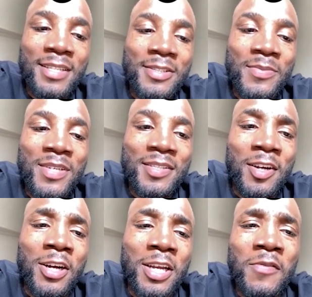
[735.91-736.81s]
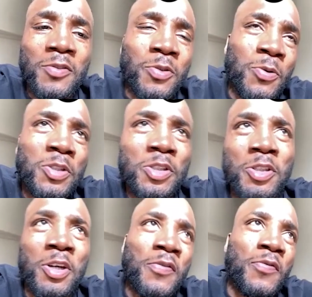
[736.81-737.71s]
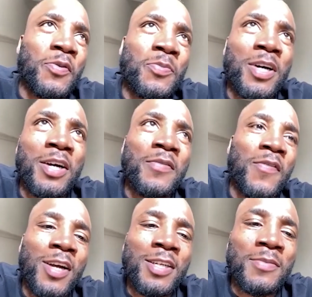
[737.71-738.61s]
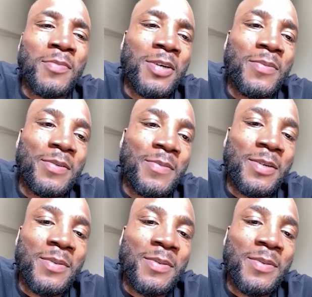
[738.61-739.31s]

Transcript: You know what I mean? He's everyone talks and I fight and blah blah blah.